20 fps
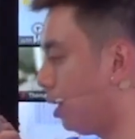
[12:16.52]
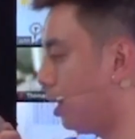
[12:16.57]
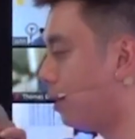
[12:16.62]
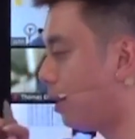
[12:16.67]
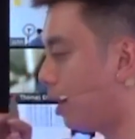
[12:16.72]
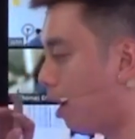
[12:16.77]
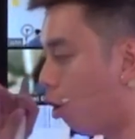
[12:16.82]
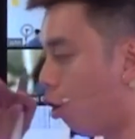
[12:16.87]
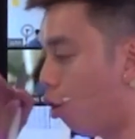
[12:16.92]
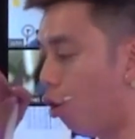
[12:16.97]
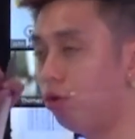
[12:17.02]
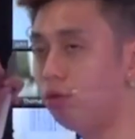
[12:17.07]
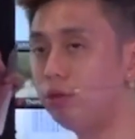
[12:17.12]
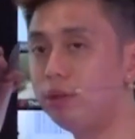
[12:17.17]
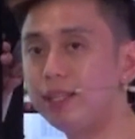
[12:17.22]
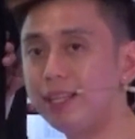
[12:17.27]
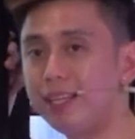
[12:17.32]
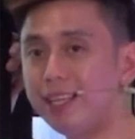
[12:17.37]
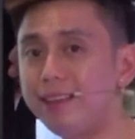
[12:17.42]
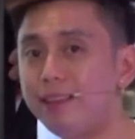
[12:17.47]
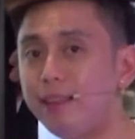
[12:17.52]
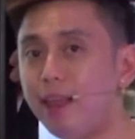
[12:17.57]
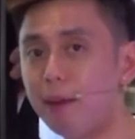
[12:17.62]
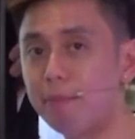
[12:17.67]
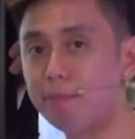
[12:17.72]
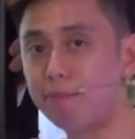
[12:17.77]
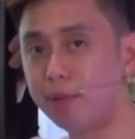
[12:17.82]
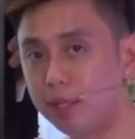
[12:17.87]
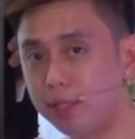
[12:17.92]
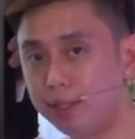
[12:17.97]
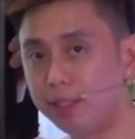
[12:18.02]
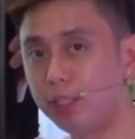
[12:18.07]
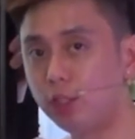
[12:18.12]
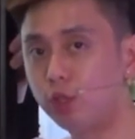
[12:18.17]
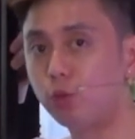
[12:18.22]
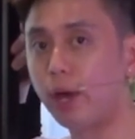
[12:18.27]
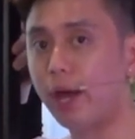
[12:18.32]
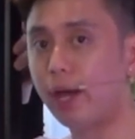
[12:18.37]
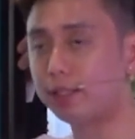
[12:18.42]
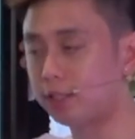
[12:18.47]
their own inability
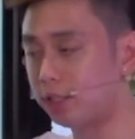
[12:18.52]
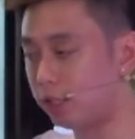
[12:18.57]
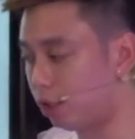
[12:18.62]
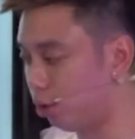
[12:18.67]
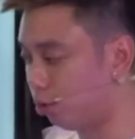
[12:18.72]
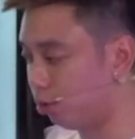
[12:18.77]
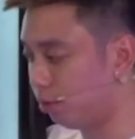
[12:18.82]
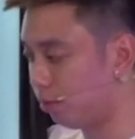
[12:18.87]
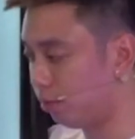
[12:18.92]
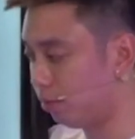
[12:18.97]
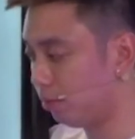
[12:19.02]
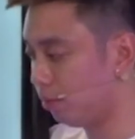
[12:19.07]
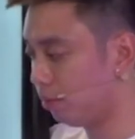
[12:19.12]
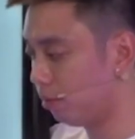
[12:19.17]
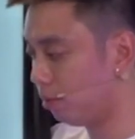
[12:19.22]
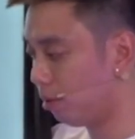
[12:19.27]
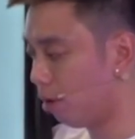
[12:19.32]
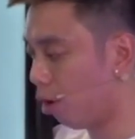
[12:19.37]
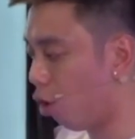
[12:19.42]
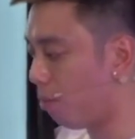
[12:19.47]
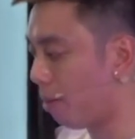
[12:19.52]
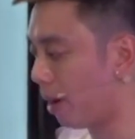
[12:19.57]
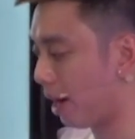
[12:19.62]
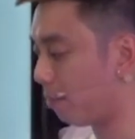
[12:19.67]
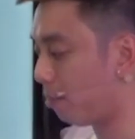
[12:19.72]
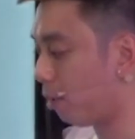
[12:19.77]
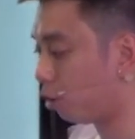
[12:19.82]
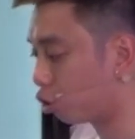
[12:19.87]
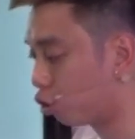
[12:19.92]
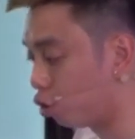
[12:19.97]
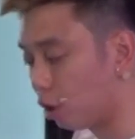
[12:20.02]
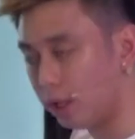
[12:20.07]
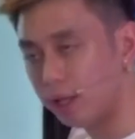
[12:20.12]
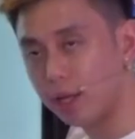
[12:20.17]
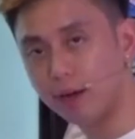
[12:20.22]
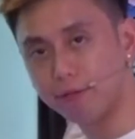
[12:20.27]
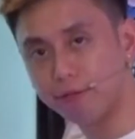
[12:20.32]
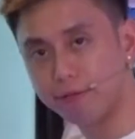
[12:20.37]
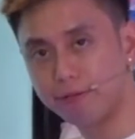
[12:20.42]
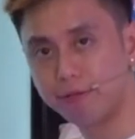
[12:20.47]
to execute. Oh, but I'm not good
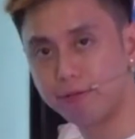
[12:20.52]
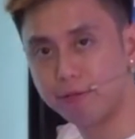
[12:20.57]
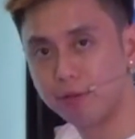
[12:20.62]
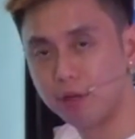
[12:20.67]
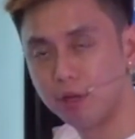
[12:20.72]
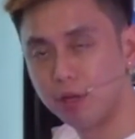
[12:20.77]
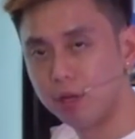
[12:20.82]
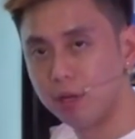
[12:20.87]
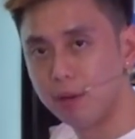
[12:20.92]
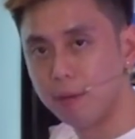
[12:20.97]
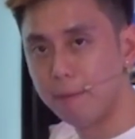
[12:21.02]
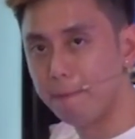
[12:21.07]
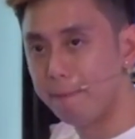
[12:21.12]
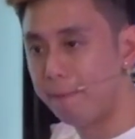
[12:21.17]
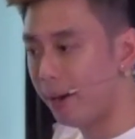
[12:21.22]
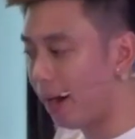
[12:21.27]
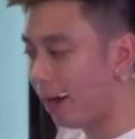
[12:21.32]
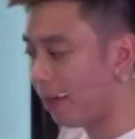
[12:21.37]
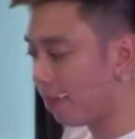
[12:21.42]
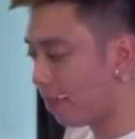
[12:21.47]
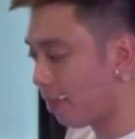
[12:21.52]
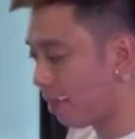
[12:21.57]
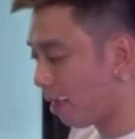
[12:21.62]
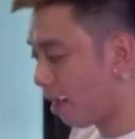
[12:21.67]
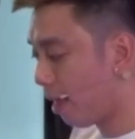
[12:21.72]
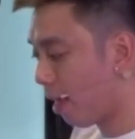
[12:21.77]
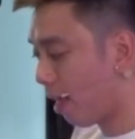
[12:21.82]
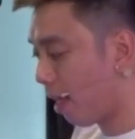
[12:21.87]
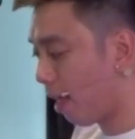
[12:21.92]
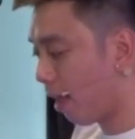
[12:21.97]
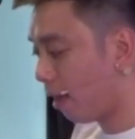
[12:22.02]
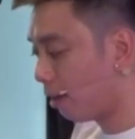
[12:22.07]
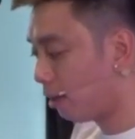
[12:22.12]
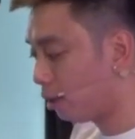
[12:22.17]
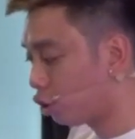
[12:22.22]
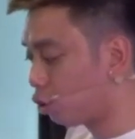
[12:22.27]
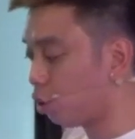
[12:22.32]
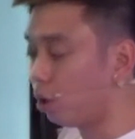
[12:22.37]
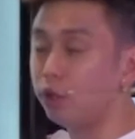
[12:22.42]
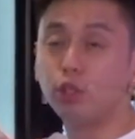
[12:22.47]
enough. But
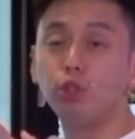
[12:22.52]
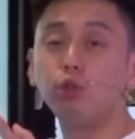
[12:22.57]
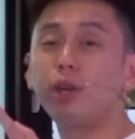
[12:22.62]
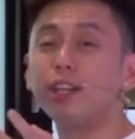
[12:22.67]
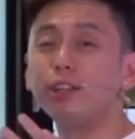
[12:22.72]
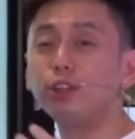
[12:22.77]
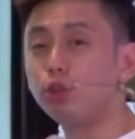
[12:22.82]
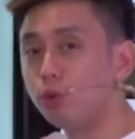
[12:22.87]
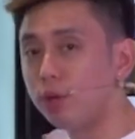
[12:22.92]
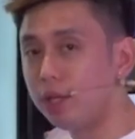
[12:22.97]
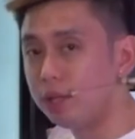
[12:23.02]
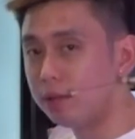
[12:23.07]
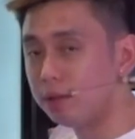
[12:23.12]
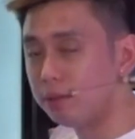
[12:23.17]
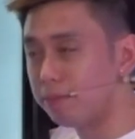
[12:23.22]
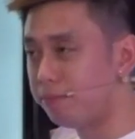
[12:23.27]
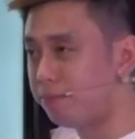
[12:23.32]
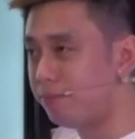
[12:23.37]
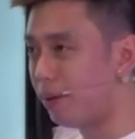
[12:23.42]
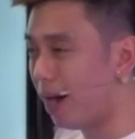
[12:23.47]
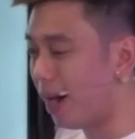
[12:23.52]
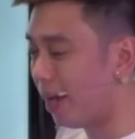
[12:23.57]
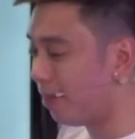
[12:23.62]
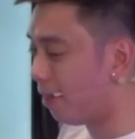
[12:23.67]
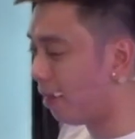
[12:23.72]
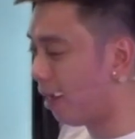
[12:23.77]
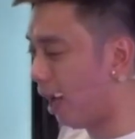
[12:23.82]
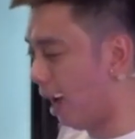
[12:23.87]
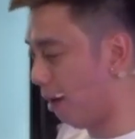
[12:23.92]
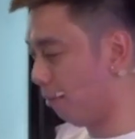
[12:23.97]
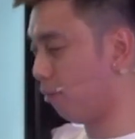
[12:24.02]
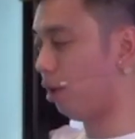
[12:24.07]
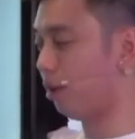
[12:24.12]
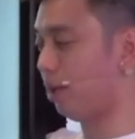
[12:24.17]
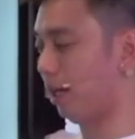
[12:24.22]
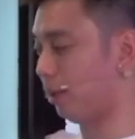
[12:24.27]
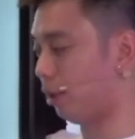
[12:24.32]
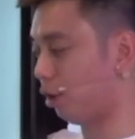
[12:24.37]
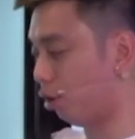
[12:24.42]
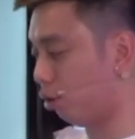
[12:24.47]
sure, you can do it, but I'm not
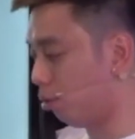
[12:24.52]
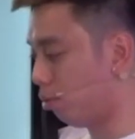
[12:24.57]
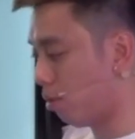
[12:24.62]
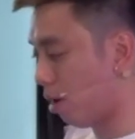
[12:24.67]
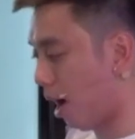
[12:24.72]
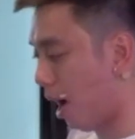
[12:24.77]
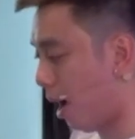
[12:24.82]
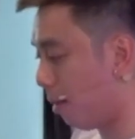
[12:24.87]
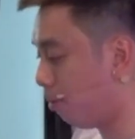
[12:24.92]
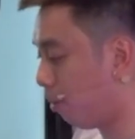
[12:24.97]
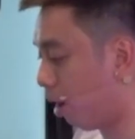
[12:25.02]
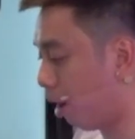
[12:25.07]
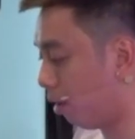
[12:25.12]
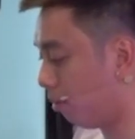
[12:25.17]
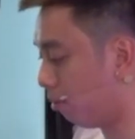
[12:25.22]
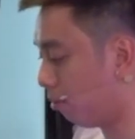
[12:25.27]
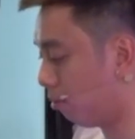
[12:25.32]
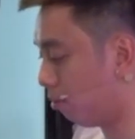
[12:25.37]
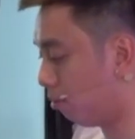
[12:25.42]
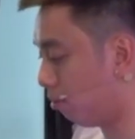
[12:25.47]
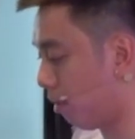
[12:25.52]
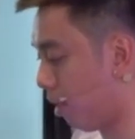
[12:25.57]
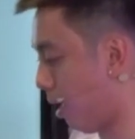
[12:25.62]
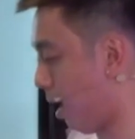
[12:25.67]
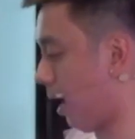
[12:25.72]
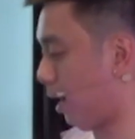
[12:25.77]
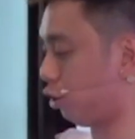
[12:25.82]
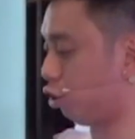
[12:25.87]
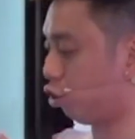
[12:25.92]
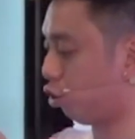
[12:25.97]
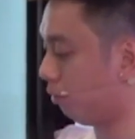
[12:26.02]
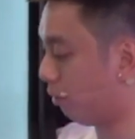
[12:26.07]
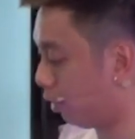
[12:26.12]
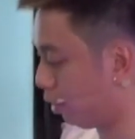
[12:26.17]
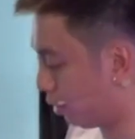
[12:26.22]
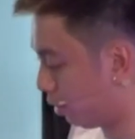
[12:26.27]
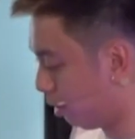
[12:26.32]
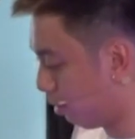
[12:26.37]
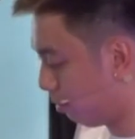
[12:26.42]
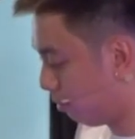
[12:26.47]
like you. I'm not
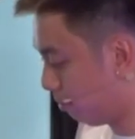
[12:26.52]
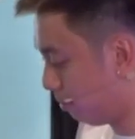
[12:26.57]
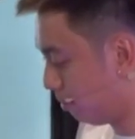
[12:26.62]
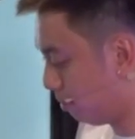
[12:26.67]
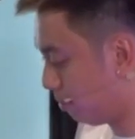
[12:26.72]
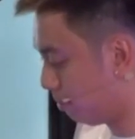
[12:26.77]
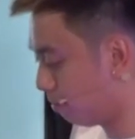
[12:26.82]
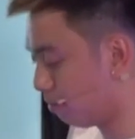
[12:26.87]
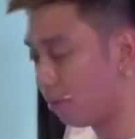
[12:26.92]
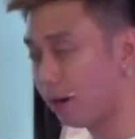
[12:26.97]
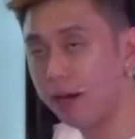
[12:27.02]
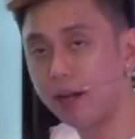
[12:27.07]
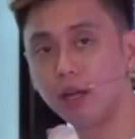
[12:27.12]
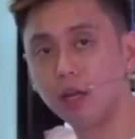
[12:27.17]
extroverted, right?